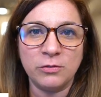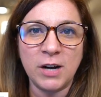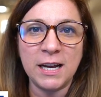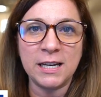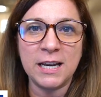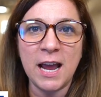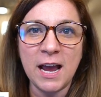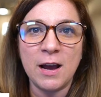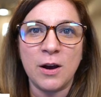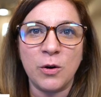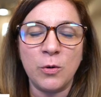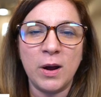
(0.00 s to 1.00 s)
Right
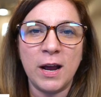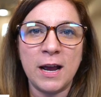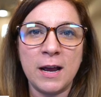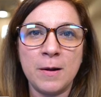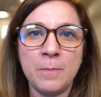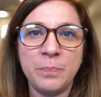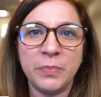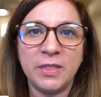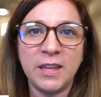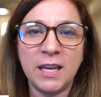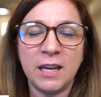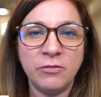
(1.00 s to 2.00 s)
now, um,
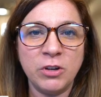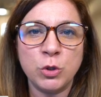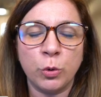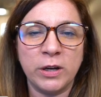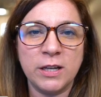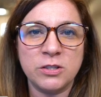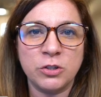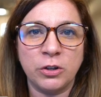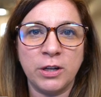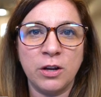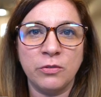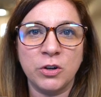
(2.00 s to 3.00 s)
the inventory is
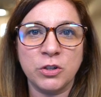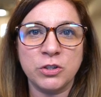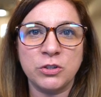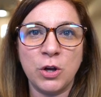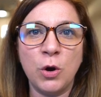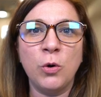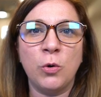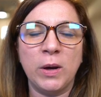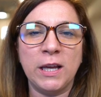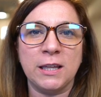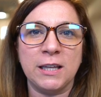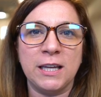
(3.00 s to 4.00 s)
turning over so
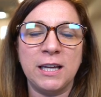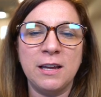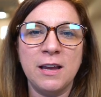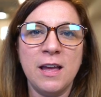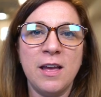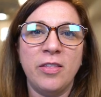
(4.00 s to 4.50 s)
quickly